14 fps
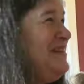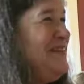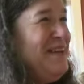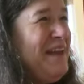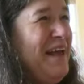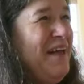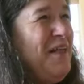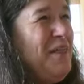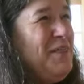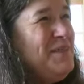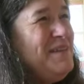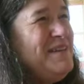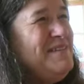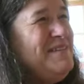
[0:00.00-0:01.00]
Good health,
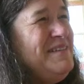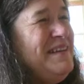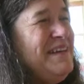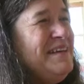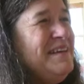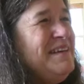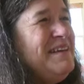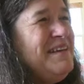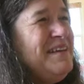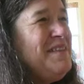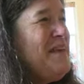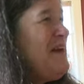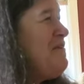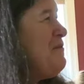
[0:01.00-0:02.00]
and
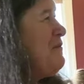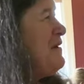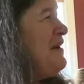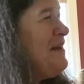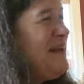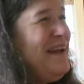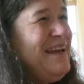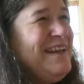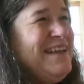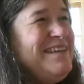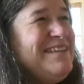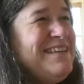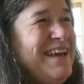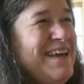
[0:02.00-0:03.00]
that we all kind of
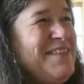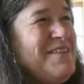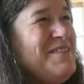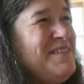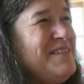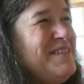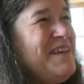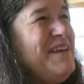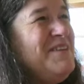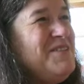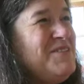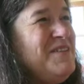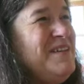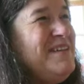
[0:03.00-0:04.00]
get together as a
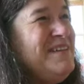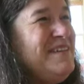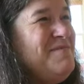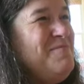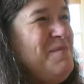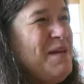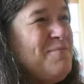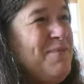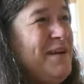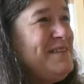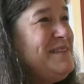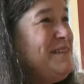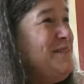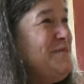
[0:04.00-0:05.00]
country to make
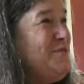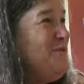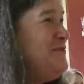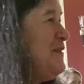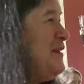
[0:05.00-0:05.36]
positive